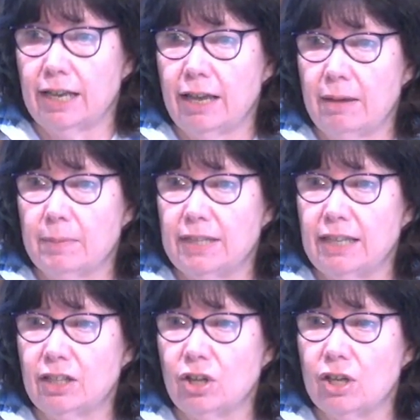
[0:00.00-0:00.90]
But then
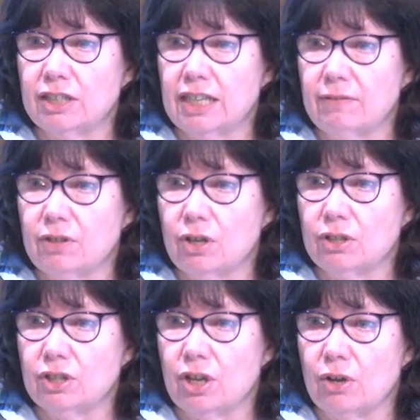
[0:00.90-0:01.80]
the law is given
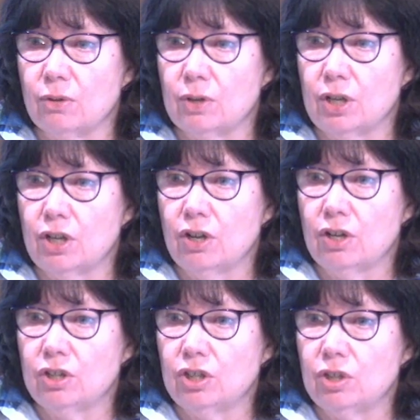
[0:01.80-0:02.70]
also
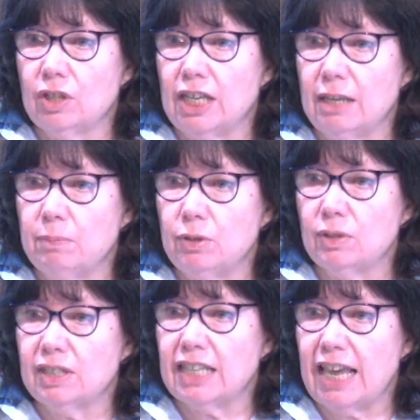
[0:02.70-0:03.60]
to keep you
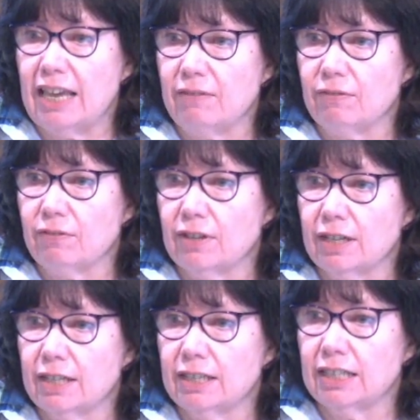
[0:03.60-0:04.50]
safe,
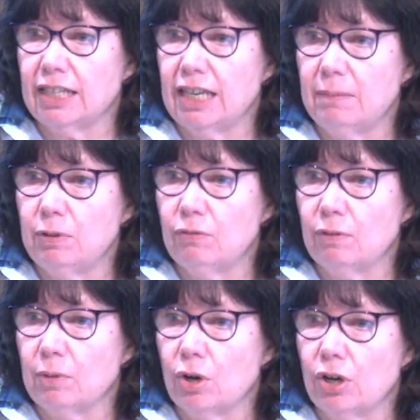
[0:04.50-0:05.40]
to keep you from
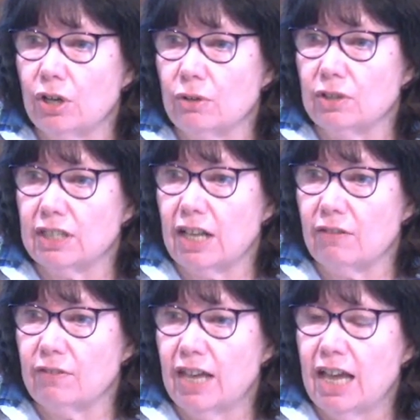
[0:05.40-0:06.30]
hurting yourself.
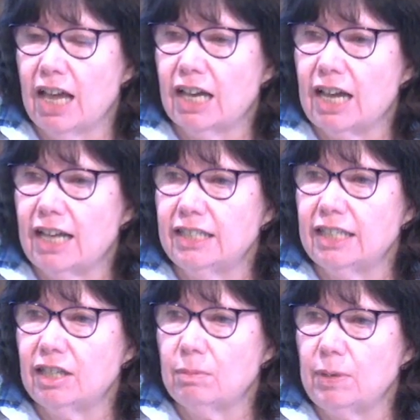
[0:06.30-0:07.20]
God
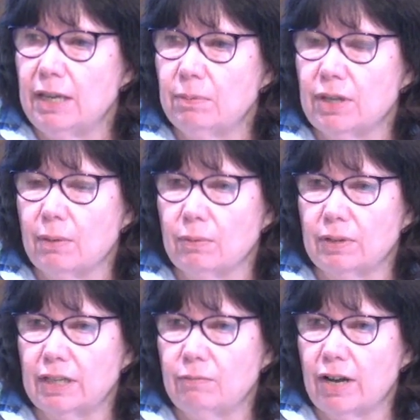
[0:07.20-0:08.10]
said to the people, they were
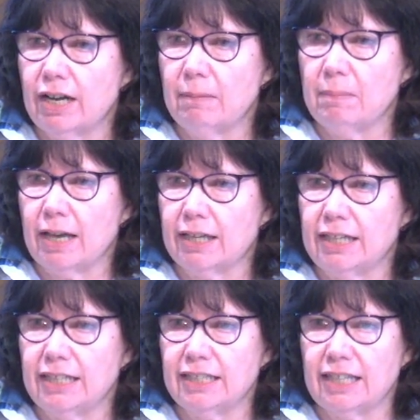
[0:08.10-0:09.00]
running amok. And
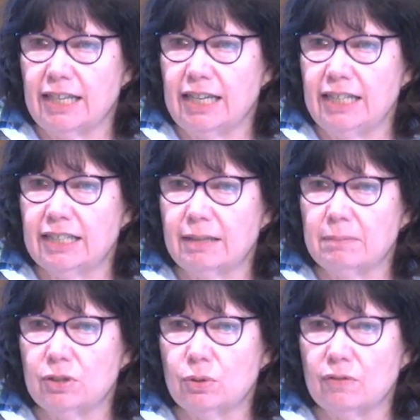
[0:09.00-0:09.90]
he said they need some
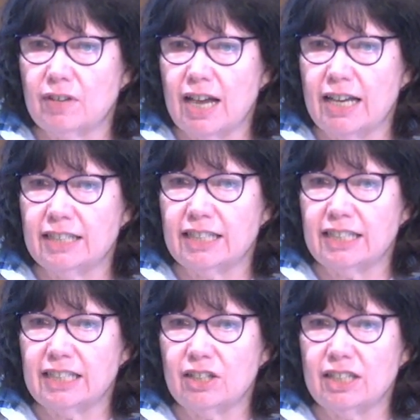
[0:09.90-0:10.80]
sort of guidance
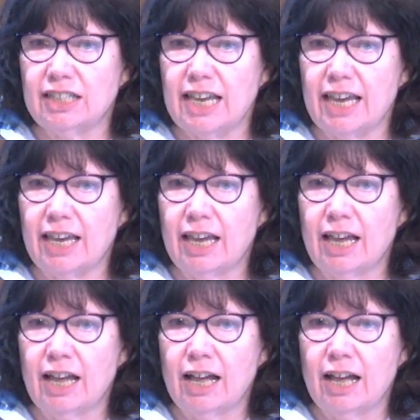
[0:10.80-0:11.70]
until the day
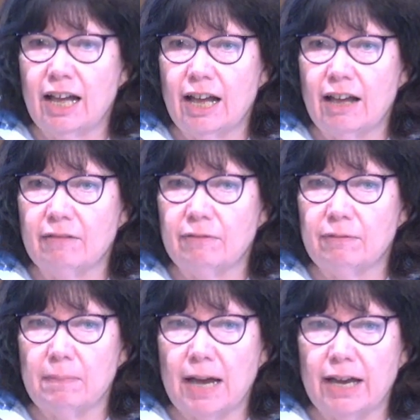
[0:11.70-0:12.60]
of
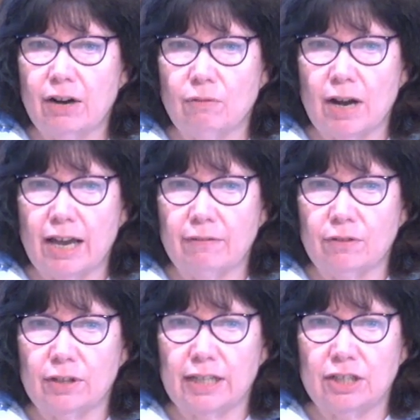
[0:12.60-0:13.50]
my
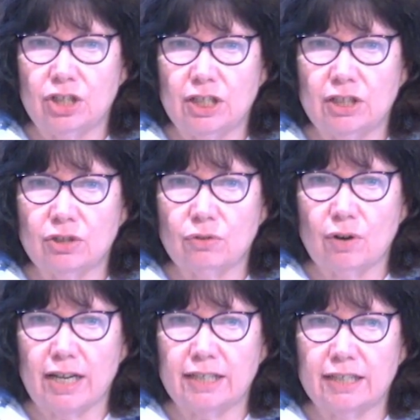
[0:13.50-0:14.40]
arrival in Jesus
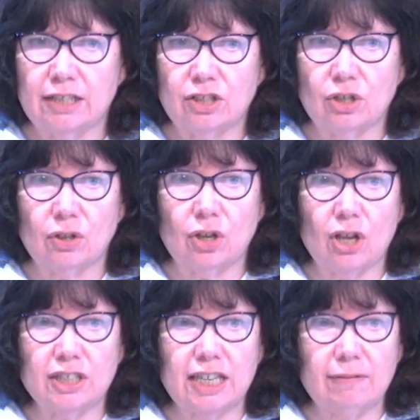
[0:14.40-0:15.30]
Christ. And so the
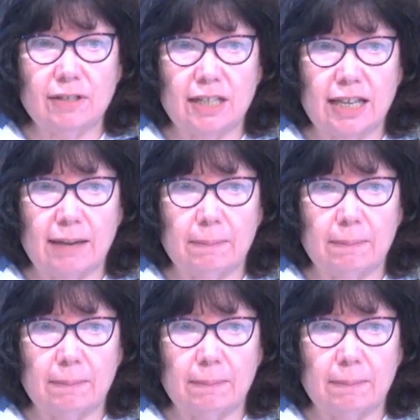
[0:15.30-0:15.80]
law is given to them.